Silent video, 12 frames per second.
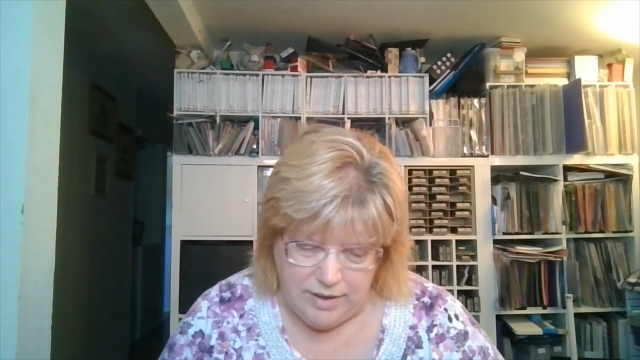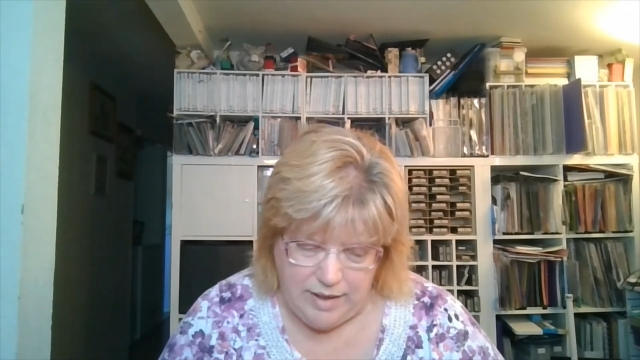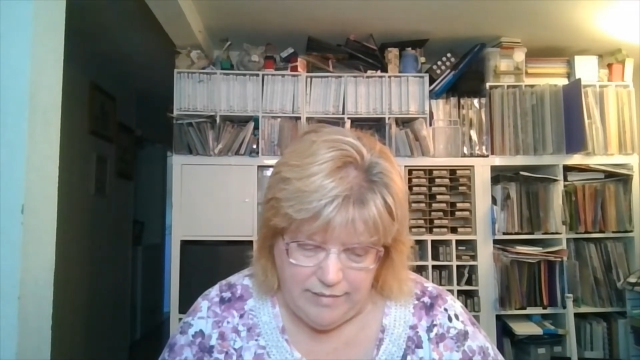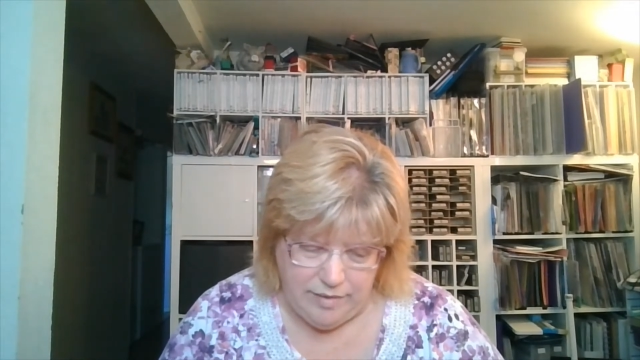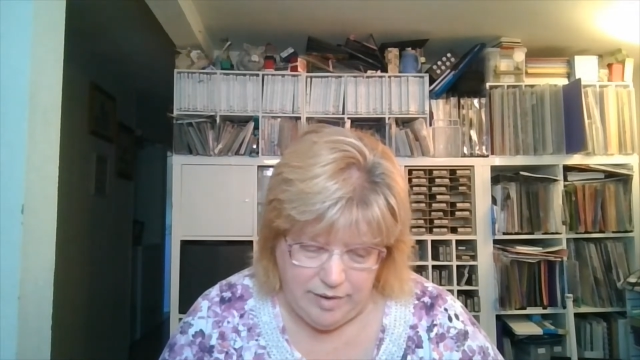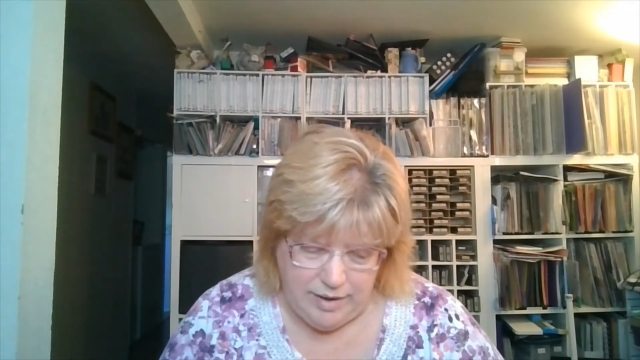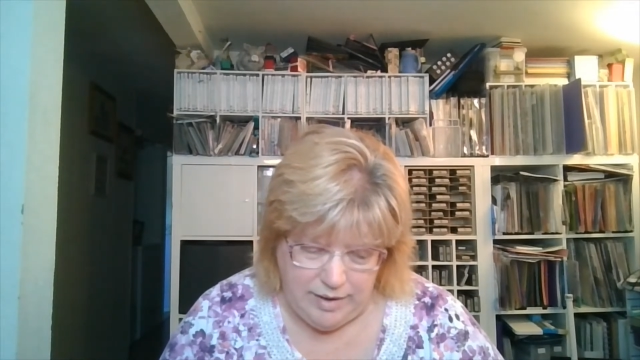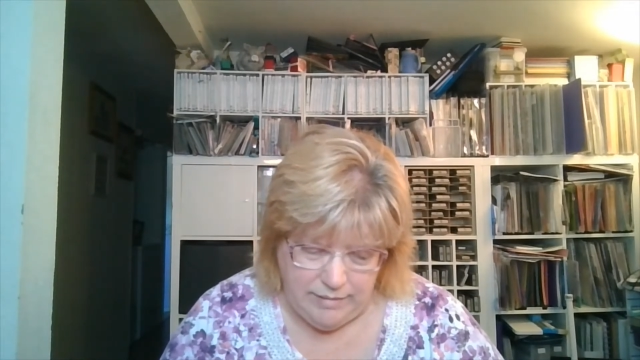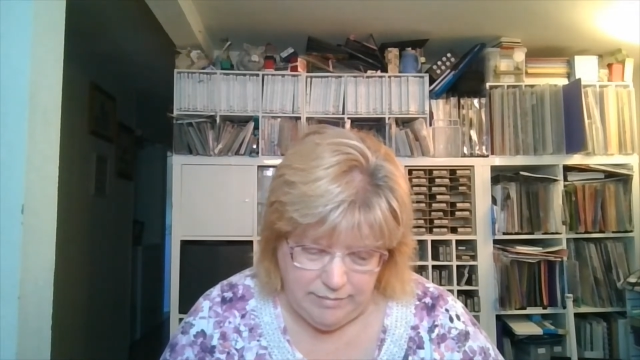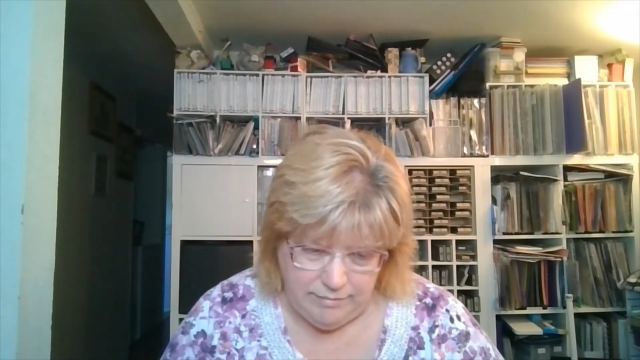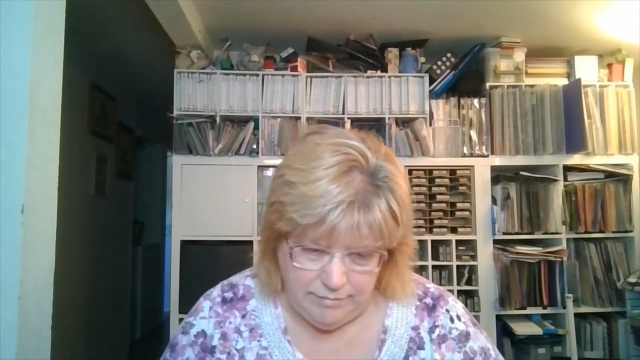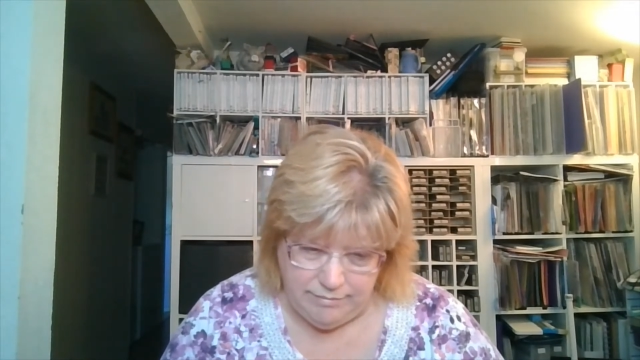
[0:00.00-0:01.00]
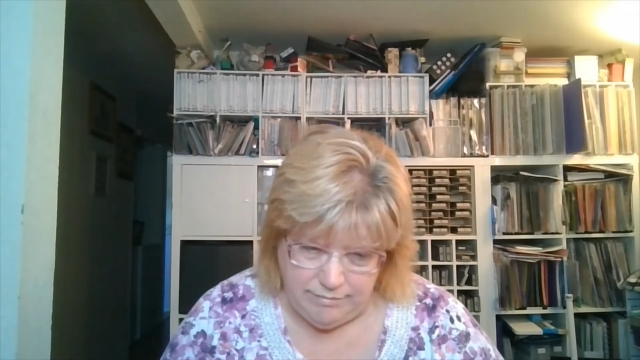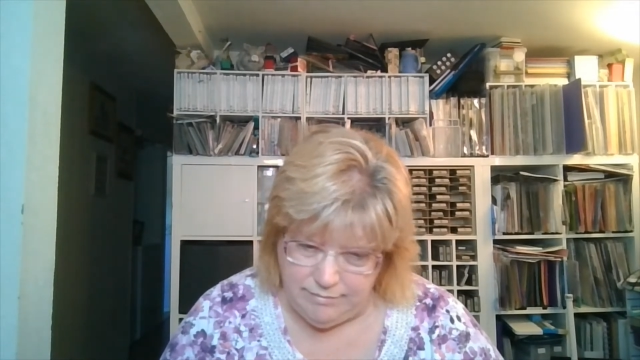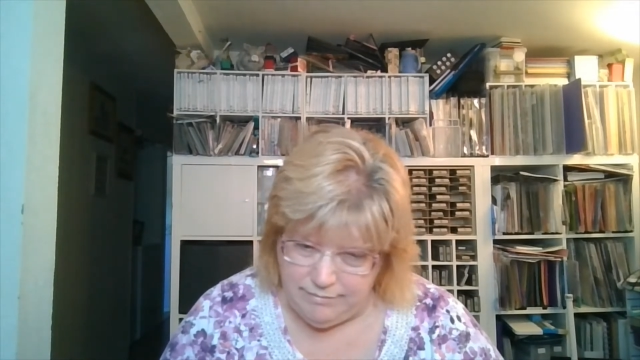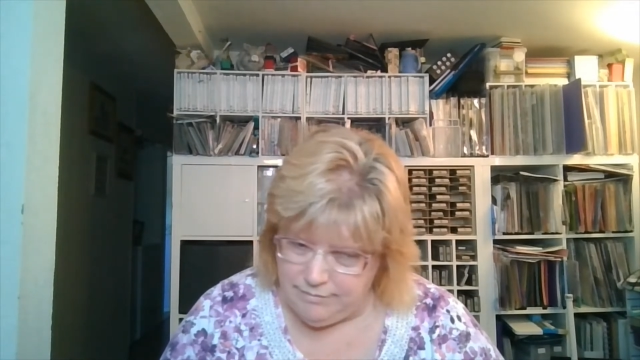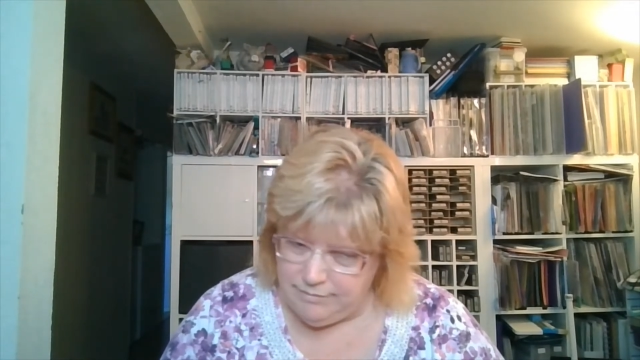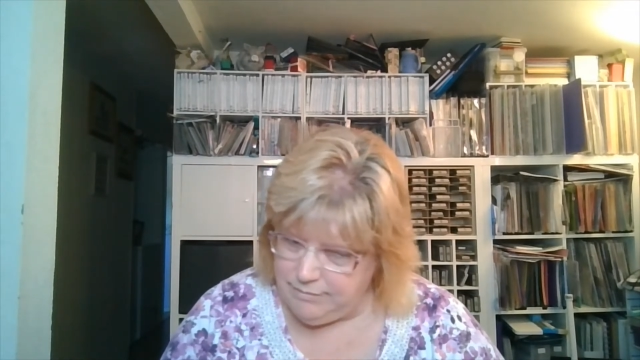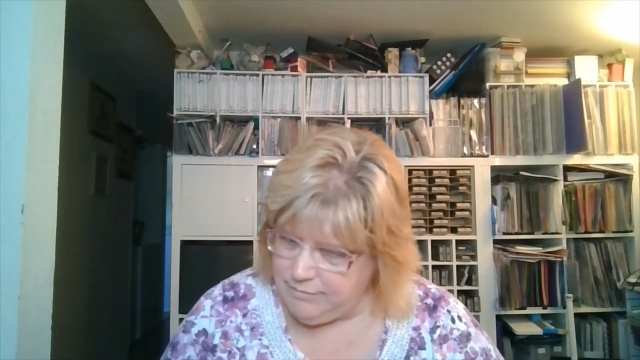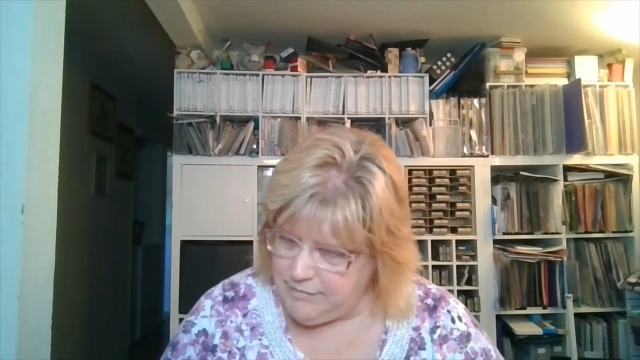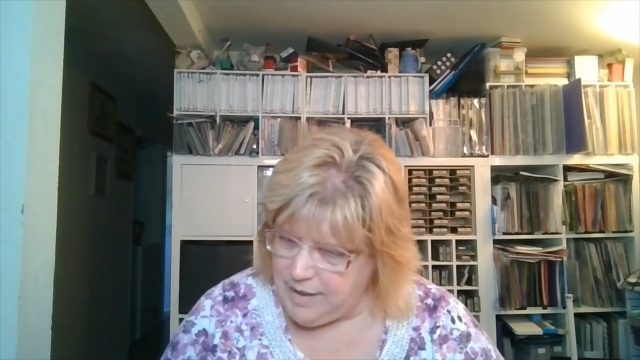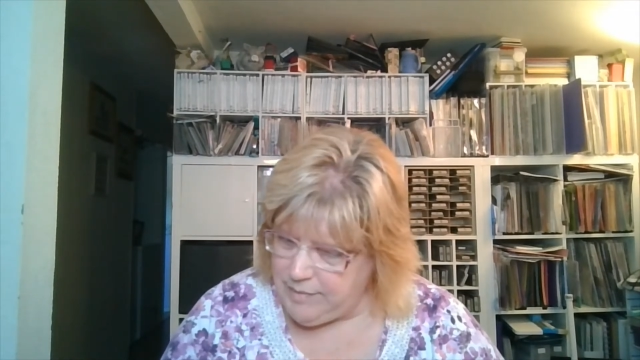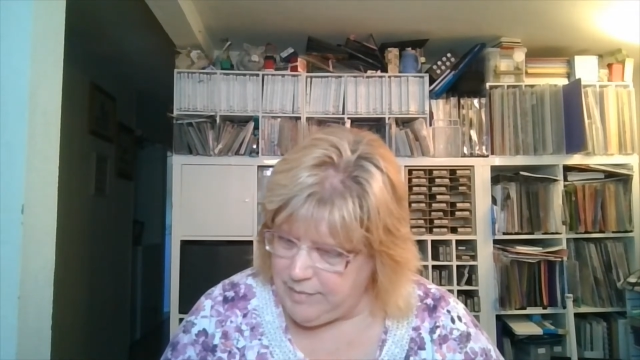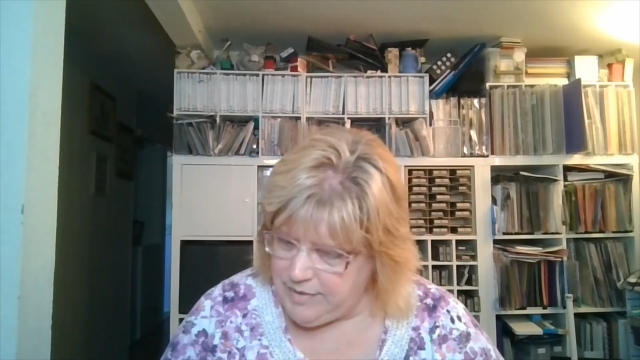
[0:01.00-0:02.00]
ivory,
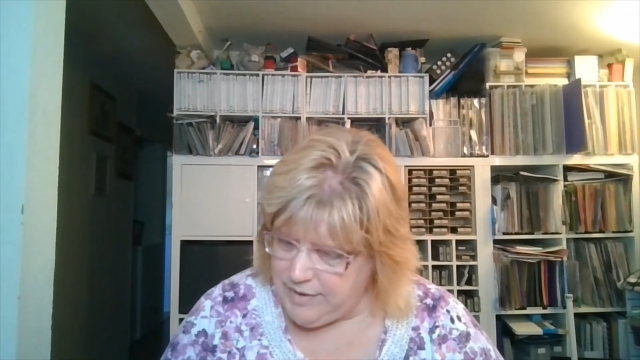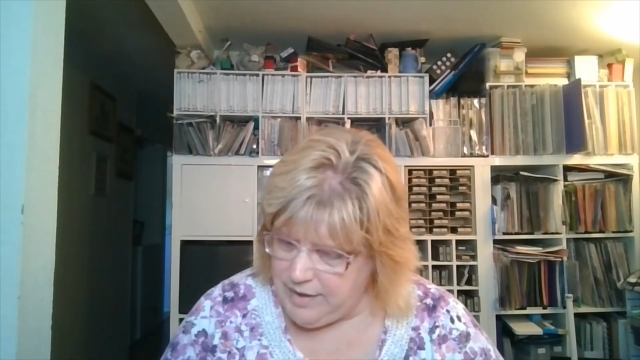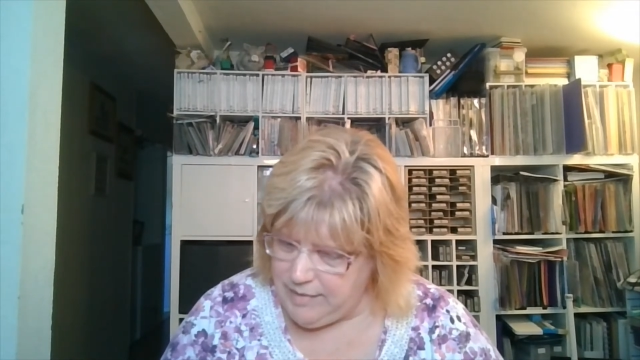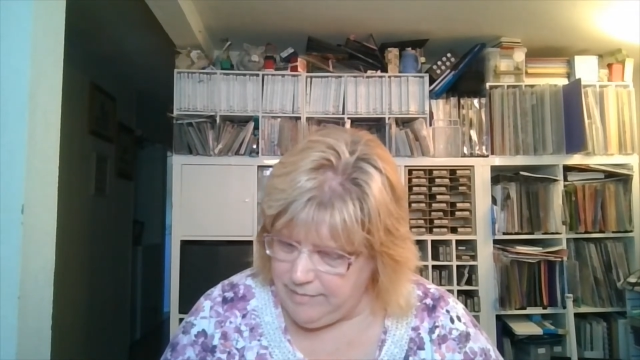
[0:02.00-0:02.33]
I would say.